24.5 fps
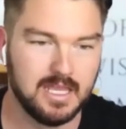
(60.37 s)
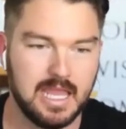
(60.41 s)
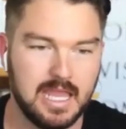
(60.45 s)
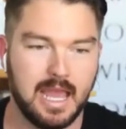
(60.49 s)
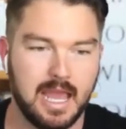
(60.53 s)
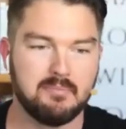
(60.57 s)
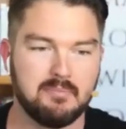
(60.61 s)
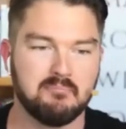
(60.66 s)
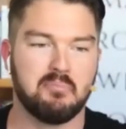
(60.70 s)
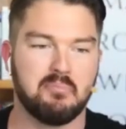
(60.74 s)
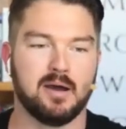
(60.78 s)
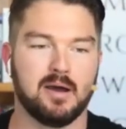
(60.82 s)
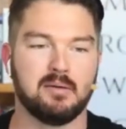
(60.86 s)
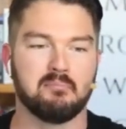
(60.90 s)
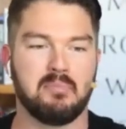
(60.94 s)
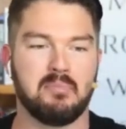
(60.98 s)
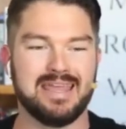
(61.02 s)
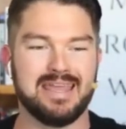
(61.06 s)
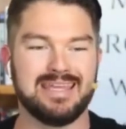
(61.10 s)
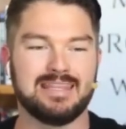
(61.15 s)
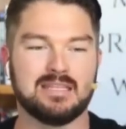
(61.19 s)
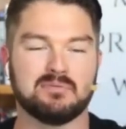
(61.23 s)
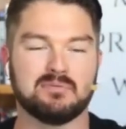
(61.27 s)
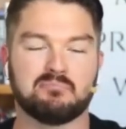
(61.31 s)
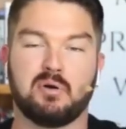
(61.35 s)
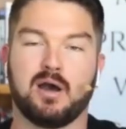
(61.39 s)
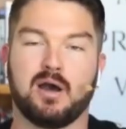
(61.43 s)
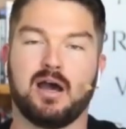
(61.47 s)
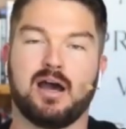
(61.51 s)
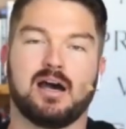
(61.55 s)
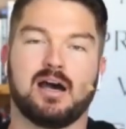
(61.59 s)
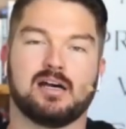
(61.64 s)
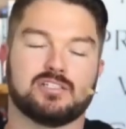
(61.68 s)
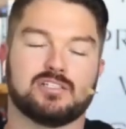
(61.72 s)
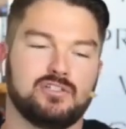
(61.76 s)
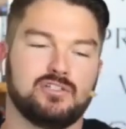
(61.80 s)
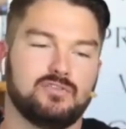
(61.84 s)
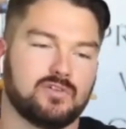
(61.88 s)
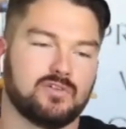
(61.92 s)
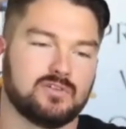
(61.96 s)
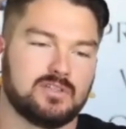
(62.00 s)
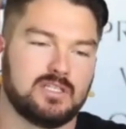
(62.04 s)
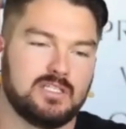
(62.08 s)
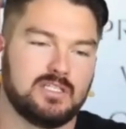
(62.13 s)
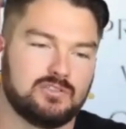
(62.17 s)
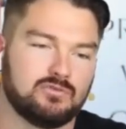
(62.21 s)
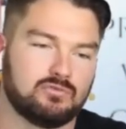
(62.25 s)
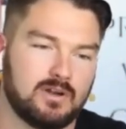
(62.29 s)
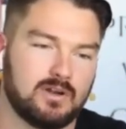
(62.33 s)
But in the past, you've got these
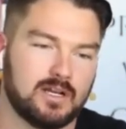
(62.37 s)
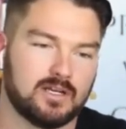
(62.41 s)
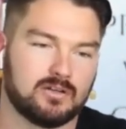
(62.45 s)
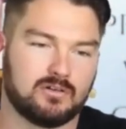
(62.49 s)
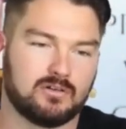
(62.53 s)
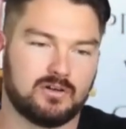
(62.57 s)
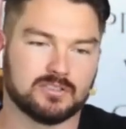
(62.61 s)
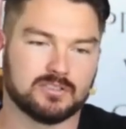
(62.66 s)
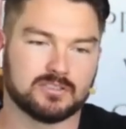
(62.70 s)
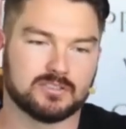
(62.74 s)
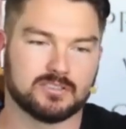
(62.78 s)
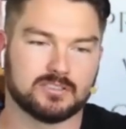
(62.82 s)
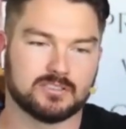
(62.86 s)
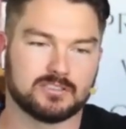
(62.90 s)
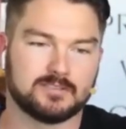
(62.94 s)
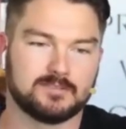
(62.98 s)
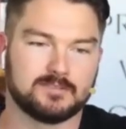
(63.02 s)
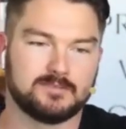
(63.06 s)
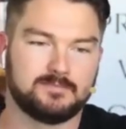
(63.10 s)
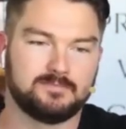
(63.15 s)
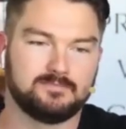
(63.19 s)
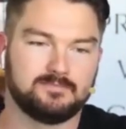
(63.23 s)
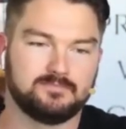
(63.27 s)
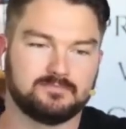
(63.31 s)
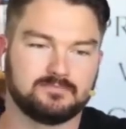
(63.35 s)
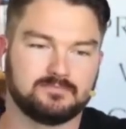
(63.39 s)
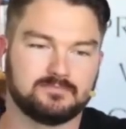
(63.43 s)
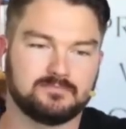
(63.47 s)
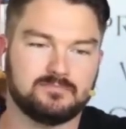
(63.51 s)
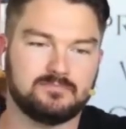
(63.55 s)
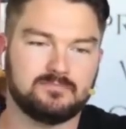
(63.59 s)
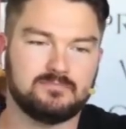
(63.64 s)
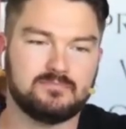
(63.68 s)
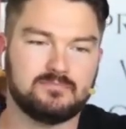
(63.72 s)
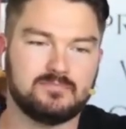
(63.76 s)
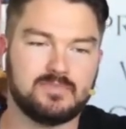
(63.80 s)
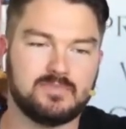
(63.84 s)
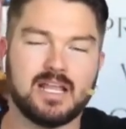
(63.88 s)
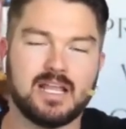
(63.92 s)
red crosses. Now,